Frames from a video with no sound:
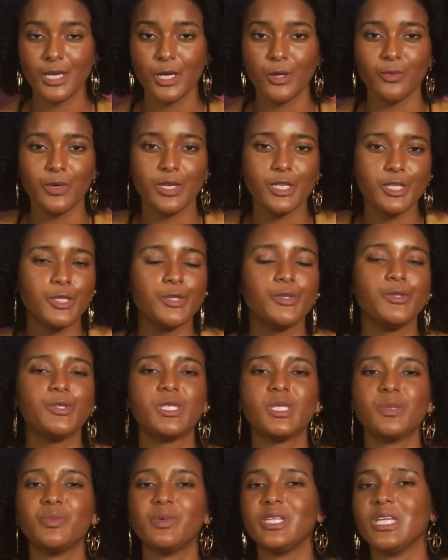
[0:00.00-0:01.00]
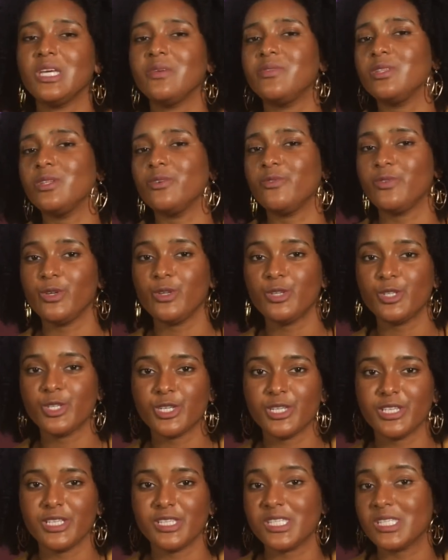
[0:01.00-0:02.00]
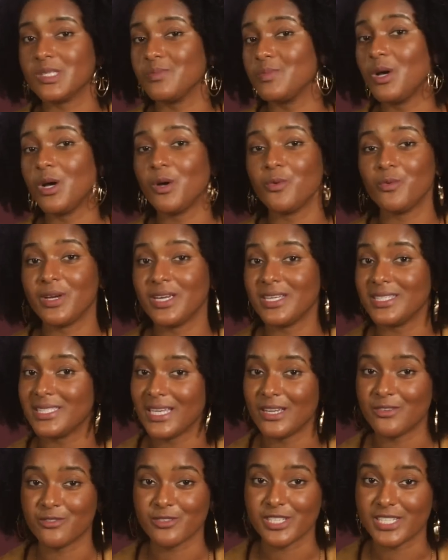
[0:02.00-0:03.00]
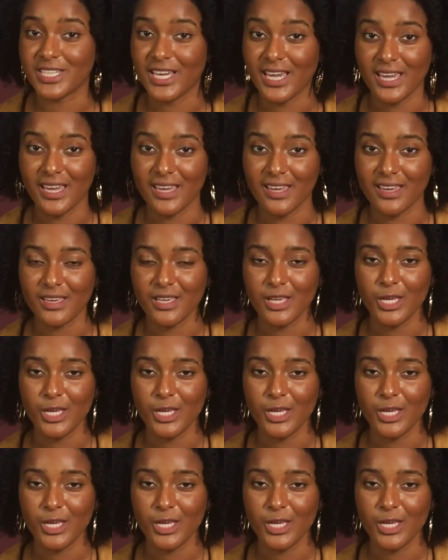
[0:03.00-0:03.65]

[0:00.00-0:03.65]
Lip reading: We choose to believe in the future in small ways every day.